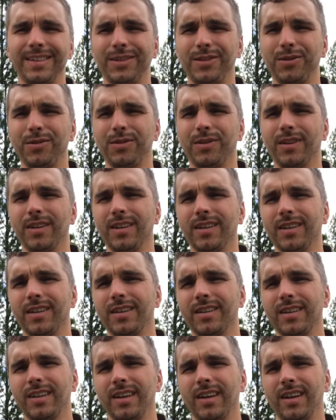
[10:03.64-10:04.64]
to
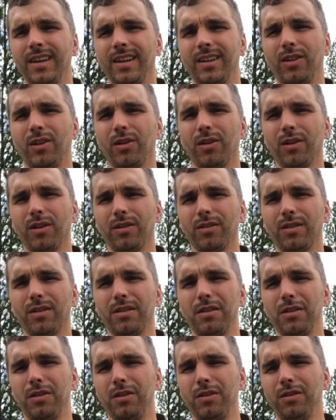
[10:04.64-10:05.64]
the earth
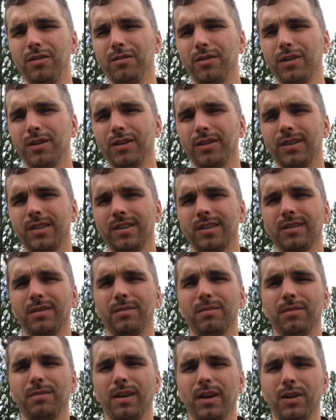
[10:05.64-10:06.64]
and the universe,
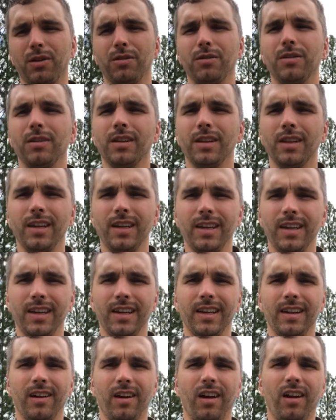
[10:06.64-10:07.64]
and my kundalini,
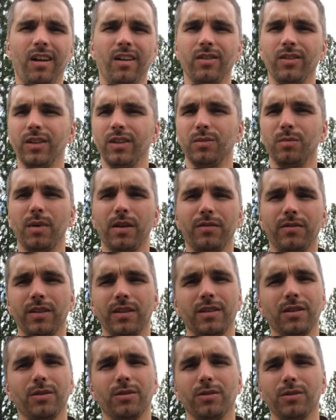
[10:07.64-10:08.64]
and all these
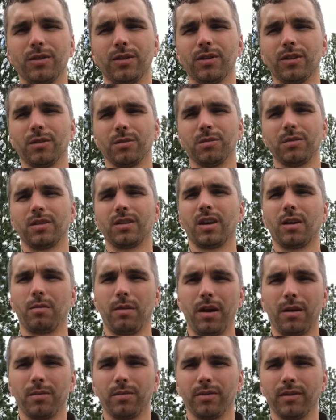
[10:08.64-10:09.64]
metaphysical terms come
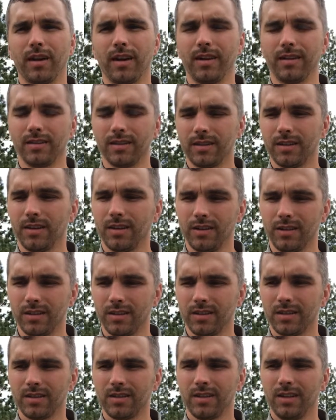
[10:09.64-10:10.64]
up, right? So you
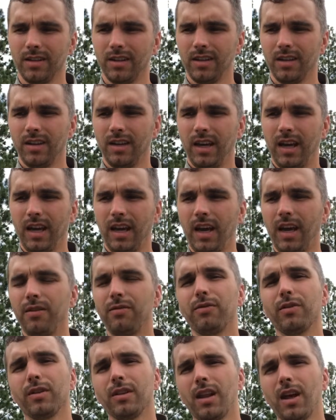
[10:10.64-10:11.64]
just, and
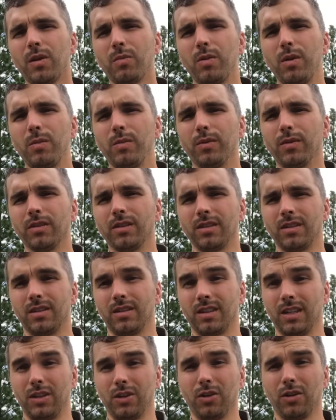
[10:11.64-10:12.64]
for a lot of people, it's
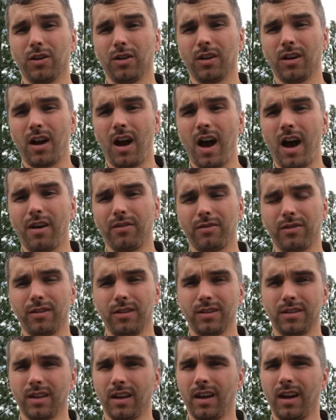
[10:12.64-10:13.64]
a turn off. They're
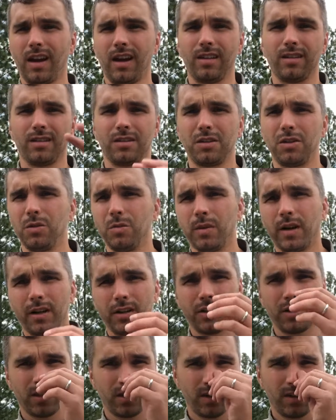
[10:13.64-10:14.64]
just like, oh, there's too
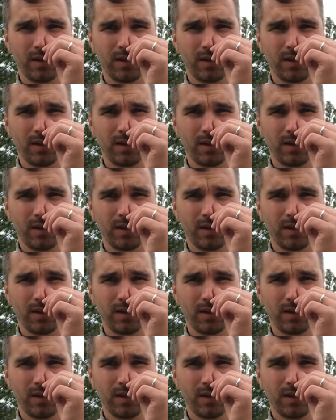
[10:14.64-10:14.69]
much.